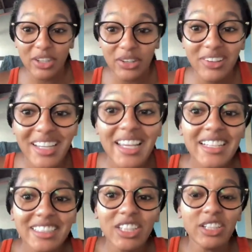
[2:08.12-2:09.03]
do.
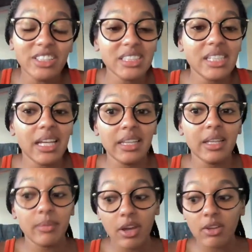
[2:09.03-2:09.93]
So you're just letting
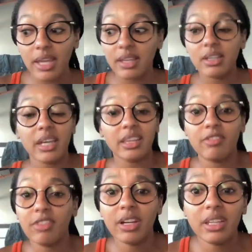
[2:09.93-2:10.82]
them know, like, look, at
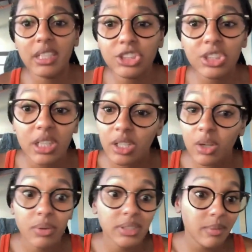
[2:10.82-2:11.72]
the very least, you're going to
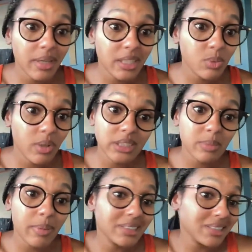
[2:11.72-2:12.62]
know what somebody's willing
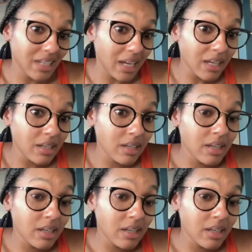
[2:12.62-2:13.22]
to pay today.